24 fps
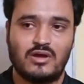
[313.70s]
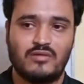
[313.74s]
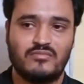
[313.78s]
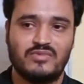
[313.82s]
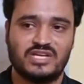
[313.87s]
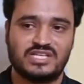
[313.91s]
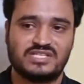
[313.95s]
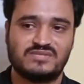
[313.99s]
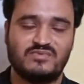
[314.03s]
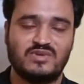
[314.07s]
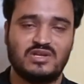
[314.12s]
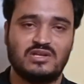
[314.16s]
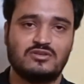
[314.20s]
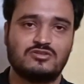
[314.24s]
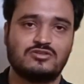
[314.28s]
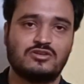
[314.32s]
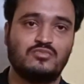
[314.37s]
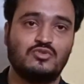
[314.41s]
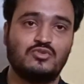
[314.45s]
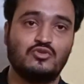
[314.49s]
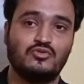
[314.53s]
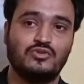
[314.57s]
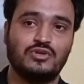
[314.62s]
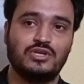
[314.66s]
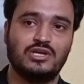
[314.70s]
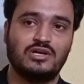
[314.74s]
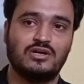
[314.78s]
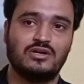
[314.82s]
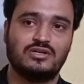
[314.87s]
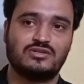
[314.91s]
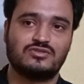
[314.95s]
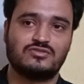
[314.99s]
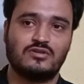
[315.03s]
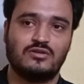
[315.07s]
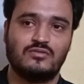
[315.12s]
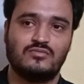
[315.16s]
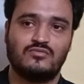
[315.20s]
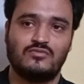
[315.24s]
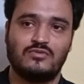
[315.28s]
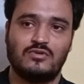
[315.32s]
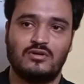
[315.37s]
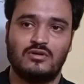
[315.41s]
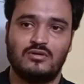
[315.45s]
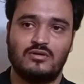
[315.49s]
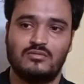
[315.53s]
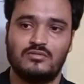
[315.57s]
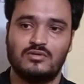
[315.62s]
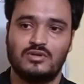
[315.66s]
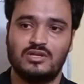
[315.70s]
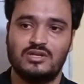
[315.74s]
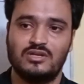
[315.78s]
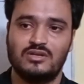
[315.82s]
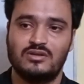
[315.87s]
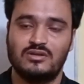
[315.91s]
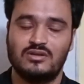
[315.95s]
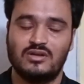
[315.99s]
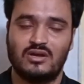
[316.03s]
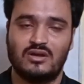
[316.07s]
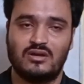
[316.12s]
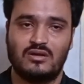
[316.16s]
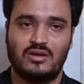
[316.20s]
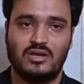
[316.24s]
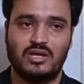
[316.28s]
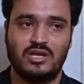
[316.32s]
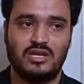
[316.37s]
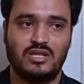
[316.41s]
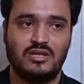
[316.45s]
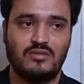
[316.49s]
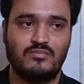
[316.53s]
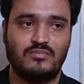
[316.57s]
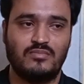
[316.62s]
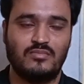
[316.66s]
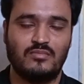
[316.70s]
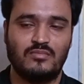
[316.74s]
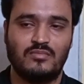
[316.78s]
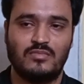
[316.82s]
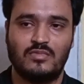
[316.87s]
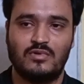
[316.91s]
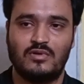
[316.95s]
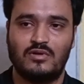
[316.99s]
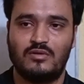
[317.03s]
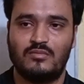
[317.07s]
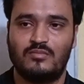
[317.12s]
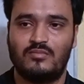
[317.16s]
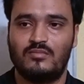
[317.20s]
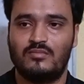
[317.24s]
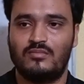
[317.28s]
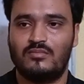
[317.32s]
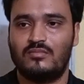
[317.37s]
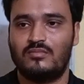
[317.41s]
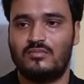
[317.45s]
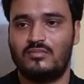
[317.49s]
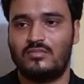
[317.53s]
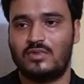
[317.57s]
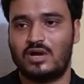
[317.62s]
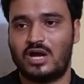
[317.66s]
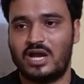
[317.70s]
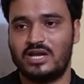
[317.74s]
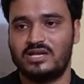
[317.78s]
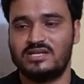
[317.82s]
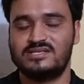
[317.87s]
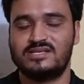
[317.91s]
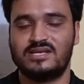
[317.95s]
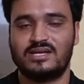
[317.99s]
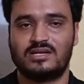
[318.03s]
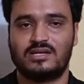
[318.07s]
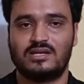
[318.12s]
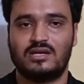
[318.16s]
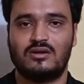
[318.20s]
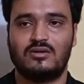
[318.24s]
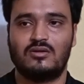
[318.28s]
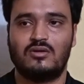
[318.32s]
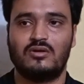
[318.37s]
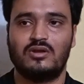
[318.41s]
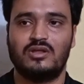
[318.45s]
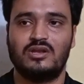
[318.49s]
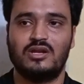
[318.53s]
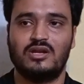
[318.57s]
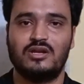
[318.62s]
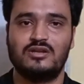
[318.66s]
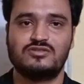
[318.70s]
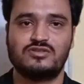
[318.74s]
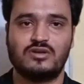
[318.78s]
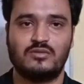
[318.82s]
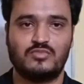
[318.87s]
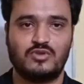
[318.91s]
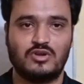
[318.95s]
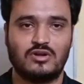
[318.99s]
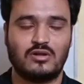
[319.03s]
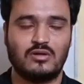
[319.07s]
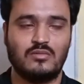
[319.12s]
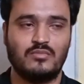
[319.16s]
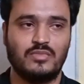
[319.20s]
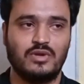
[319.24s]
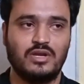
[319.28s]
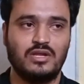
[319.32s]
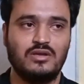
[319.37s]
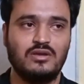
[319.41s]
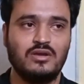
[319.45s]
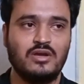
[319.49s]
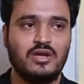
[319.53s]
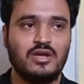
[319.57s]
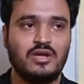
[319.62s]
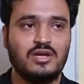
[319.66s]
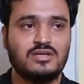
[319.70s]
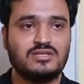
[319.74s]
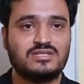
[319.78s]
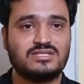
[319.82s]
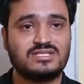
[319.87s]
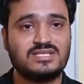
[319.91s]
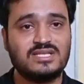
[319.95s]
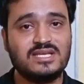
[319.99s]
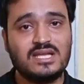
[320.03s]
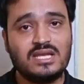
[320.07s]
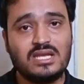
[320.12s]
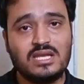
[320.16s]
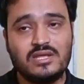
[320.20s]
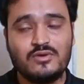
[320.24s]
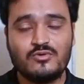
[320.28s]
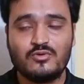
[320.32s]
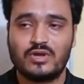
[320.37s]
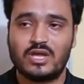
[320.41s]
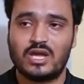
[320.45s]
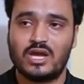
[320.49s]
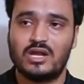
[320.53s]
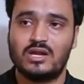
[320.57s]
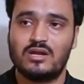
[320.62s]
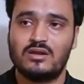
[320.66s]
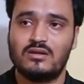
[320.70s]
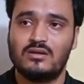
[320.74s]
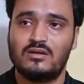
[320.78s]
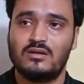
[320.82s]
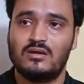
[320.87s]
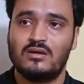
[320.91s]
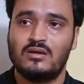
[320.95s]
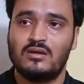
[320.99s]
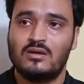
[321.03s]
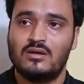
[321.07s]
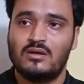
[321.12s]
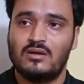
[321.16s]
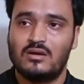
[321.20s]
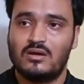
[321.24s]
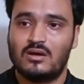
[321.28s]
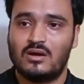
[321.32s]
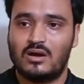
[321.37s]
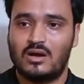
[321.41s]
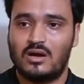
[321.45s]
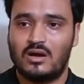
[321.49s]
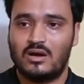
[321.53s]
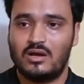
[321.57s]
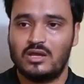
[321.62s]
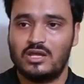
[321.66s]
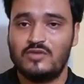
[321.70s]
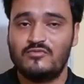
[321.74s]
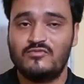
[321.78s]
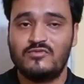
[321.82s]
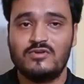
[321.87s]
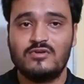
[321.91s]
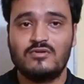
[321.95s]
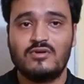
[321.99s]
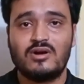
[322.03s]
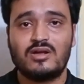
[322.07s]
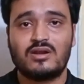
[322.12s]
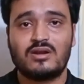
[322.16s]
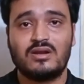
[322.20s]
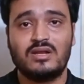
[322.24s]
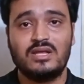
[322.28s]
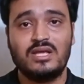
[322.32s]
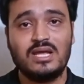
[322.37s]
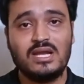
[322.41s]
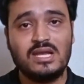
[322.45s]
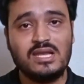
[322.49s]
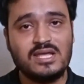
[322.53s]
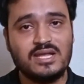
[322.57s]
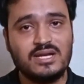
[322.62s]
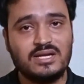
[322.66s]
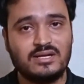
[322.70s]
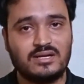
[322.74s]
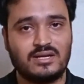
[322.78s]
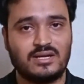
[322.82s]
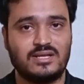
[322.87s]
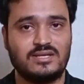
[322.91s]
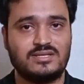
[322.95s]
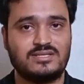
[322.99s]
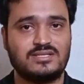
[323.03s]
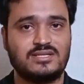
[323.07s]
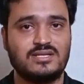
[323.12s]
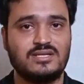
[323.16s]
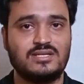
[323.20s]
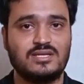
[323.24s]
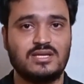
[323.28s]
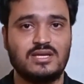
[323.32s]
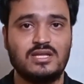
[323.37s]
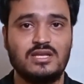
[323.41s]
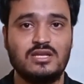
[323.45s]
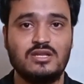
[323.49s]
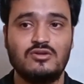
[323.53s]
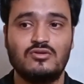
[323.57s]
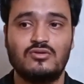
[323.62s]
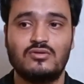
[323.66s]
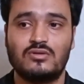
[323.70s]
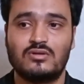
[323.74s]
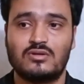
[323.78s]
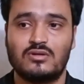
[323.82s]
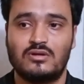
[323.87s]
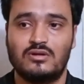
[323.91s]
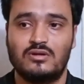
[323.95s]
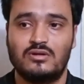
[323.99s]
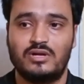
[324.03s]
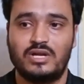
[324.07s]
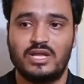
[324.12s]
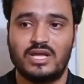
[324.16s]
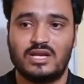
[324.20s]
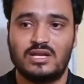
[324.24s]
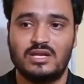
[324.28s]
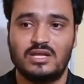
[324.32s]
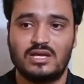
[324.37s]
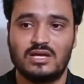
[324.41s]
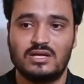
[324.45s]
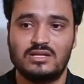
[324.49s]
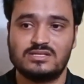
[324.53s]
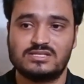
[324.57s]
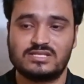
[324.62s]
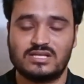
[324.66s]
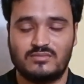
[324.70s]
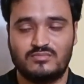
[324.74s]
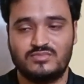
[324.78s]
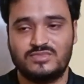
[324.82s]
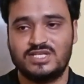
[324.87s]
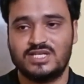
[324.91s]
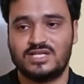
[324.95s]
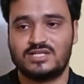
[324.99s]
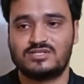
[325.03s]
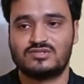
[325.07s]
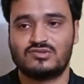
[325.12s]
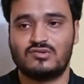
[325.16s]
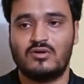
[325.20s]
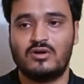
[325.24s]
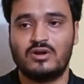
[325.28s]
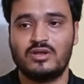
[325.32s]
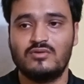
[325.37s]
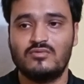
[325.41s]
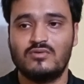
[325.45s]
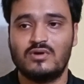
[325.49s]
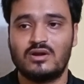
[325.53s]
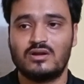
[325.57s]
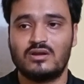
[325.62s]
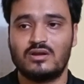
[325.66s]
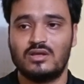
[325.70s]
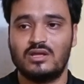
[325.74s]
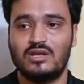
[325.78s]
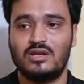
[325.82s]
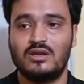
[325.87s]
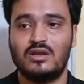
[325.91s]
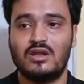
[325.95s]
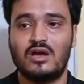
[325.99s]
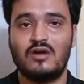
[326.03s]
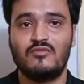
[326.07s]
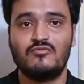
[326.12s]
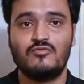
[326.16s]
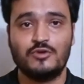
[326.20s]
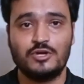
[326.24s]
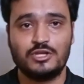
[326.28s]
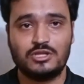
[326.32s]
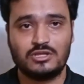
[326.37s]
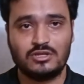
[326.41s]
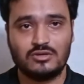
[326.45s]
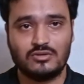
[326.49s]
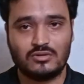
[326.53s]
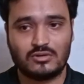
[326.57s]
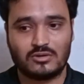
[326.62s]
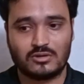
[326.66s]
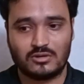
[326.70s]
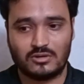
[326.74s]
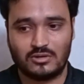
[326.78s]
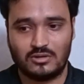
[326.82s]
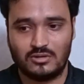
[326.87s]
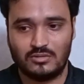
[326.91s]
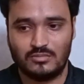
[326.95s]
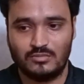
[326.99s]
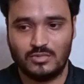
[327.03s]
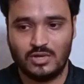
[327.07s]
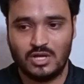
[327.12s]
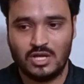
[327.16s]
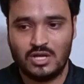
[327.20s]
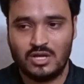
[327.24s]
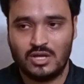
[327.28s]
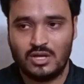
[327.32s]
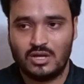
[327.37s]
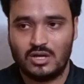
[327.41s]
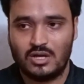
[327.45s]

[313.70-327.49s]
have experience of 2 years of in any IT sector or in any software company, still you can, if you are really interested in your technical subjects, or you are in love with your